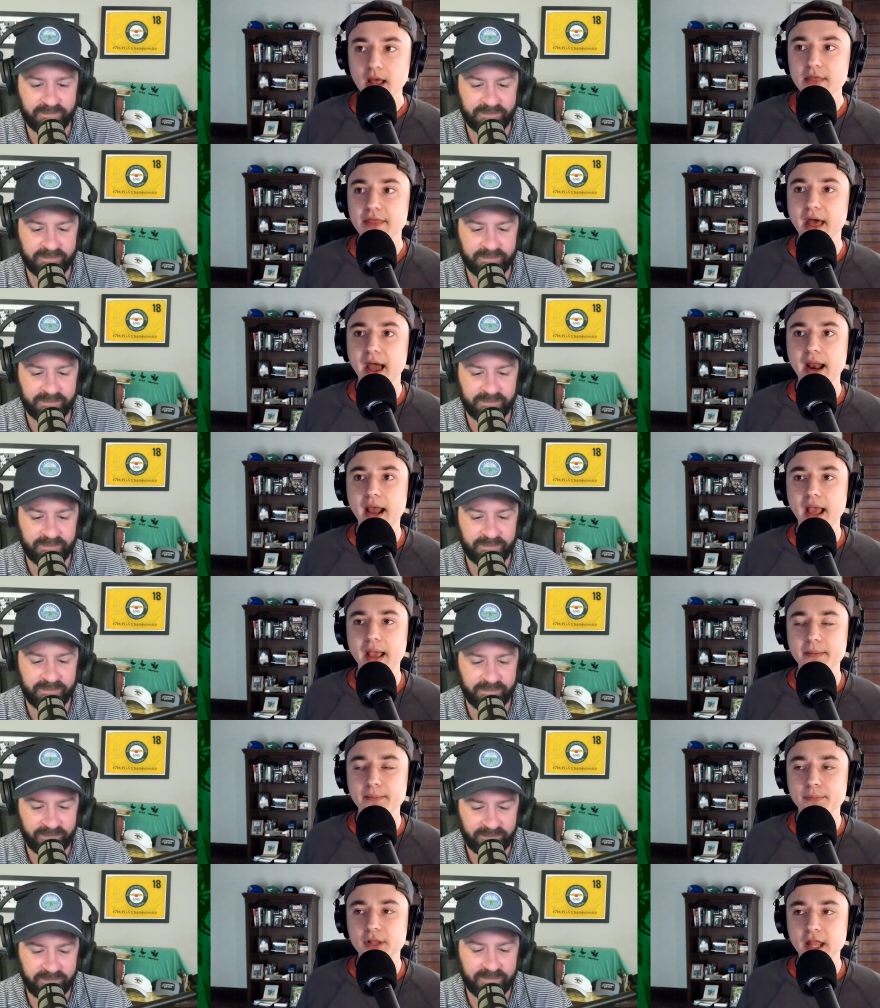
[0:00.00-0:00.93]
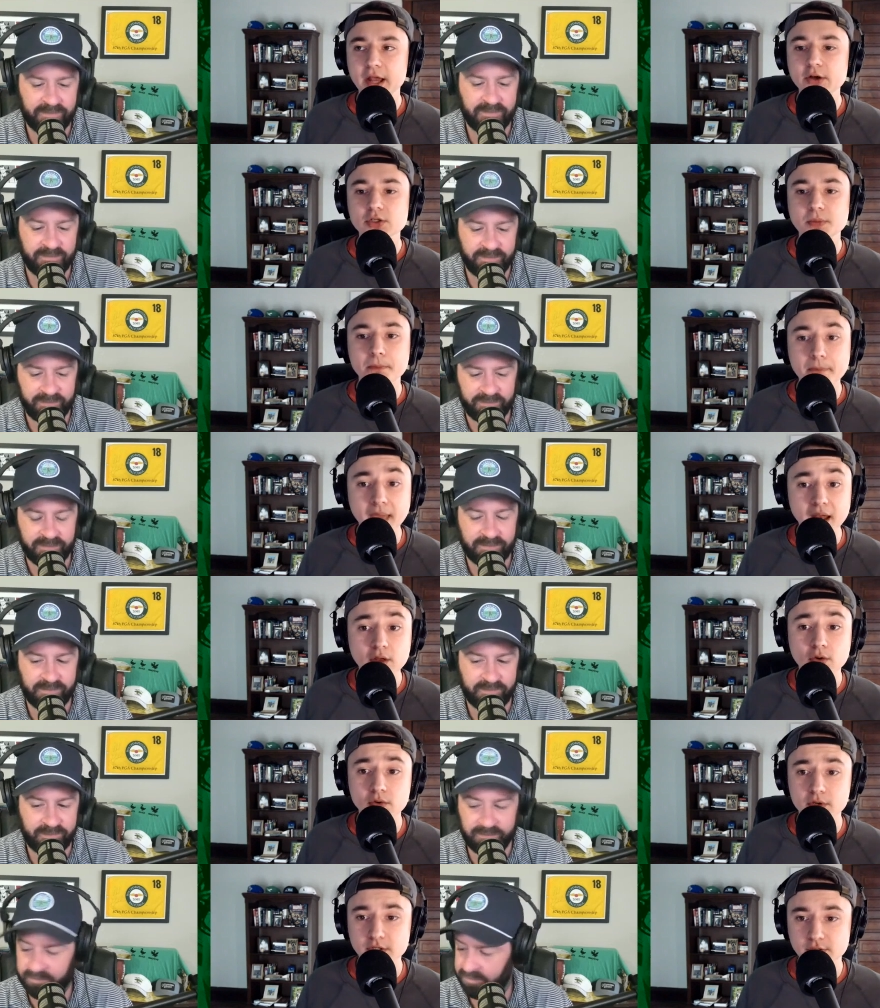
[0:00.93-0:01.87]
Speaker 1: that a player's
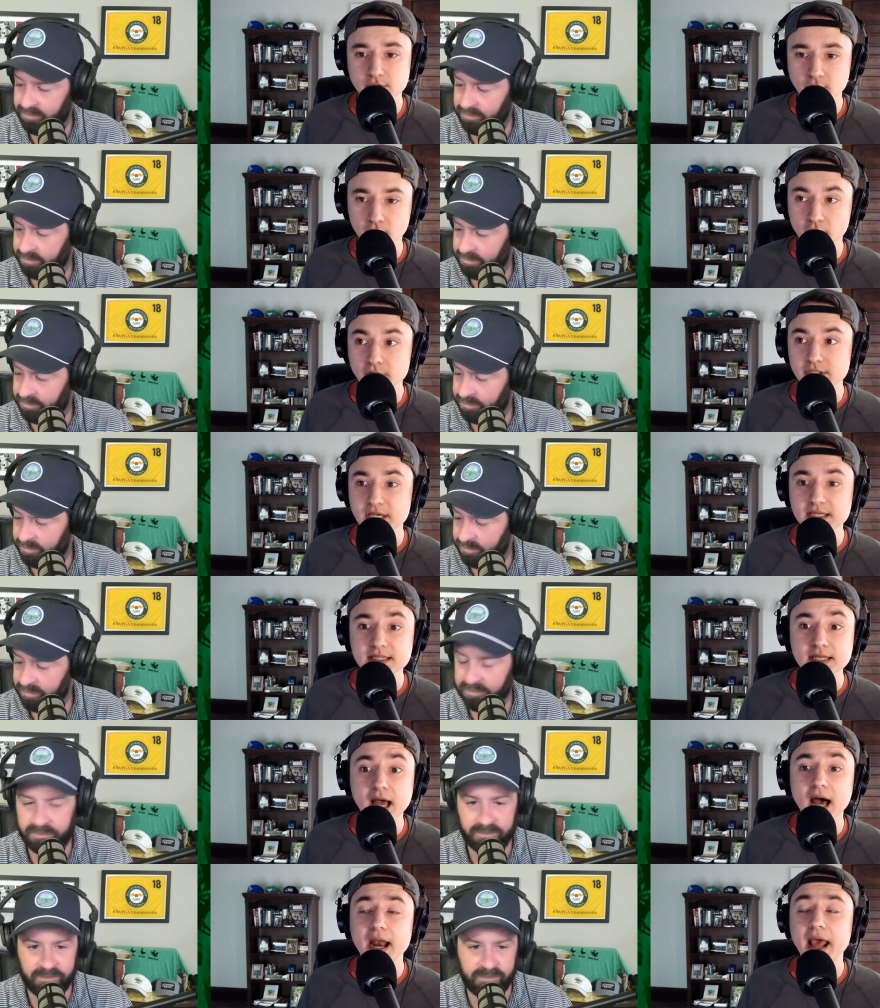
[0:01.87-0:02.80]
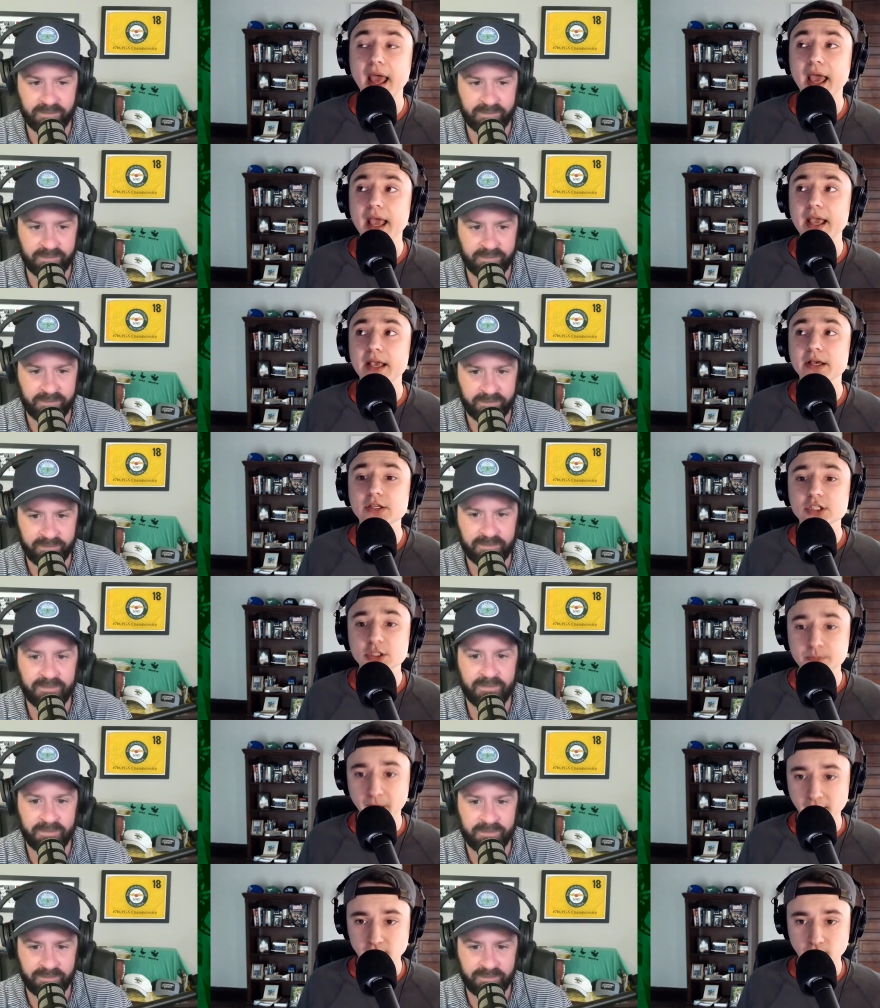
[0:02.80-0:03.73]
medical concerns is not a
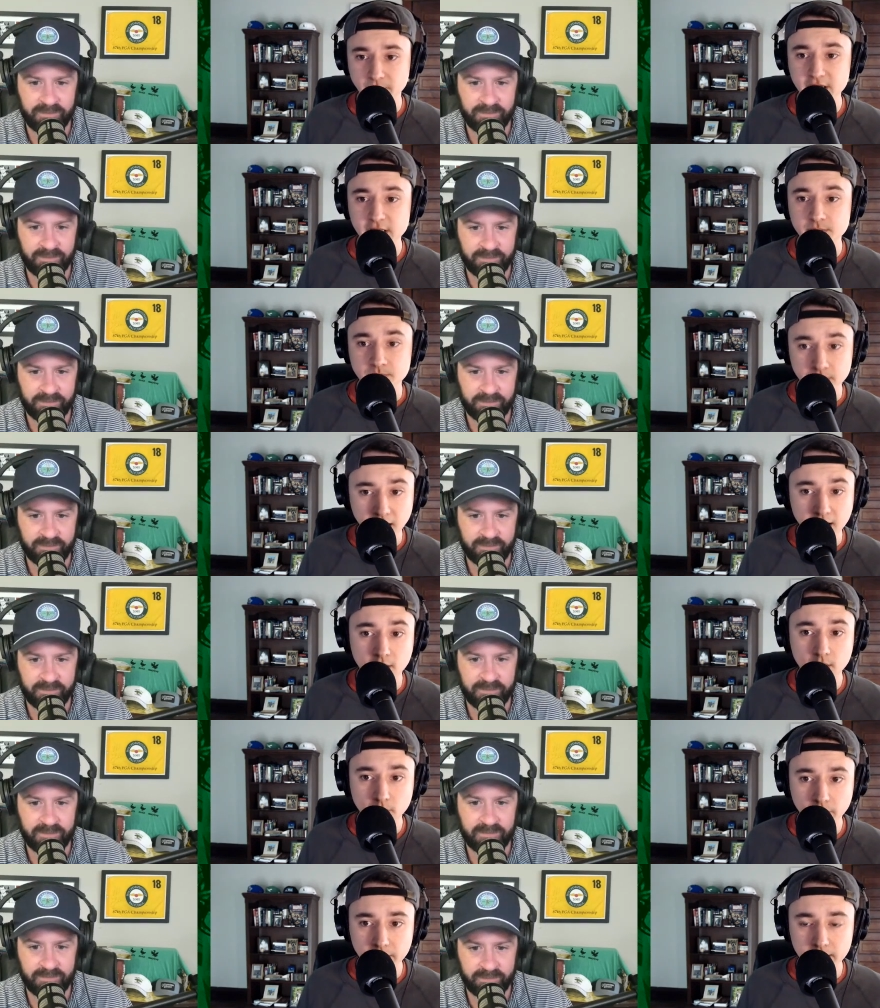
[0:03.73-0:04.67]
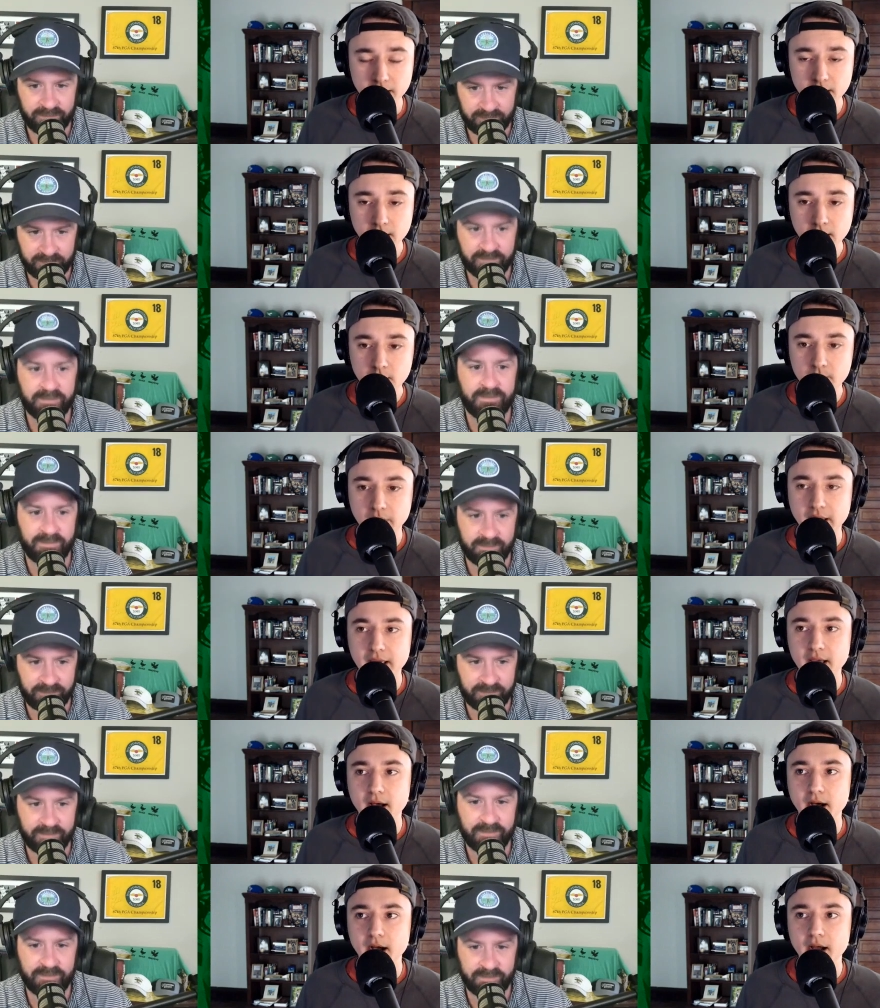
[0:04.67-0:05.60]
spectrum; it is black or white,
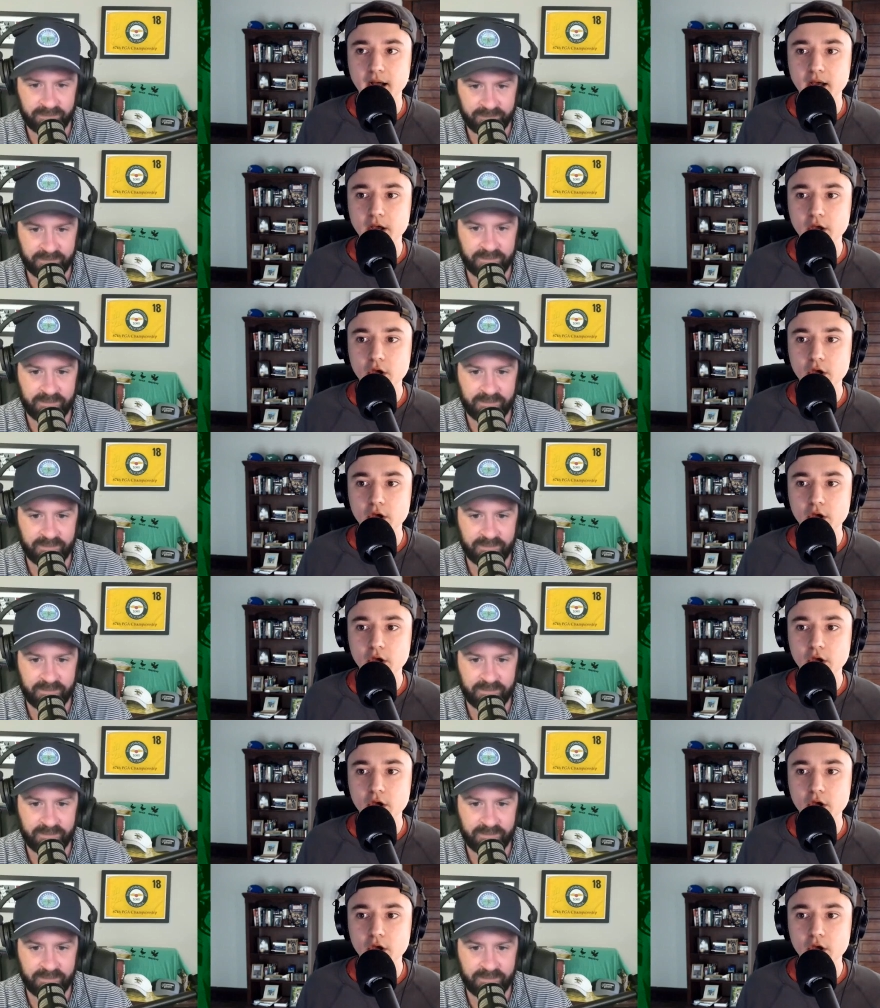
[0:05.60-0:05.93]
right? Uh,